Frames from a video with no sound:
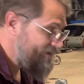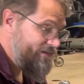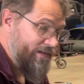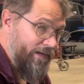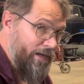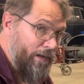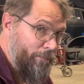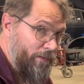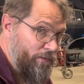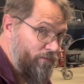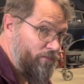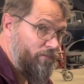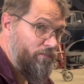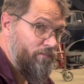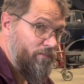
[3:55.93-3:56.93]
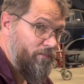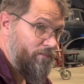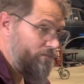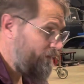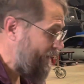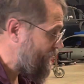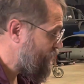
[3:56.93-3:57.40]
thing up in
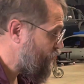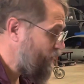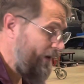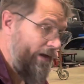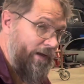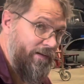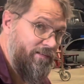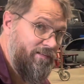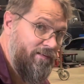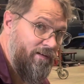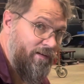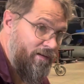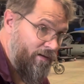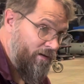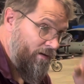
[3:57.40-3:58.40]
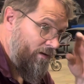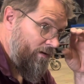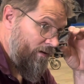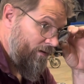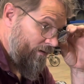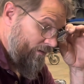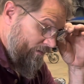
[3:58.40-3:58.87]
like 2 days.
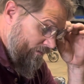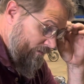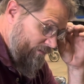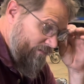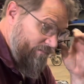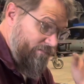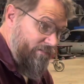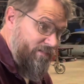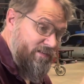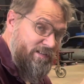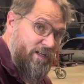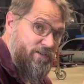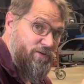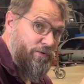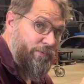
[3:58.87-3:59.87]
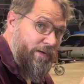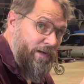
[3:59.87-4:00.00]
Studs are 3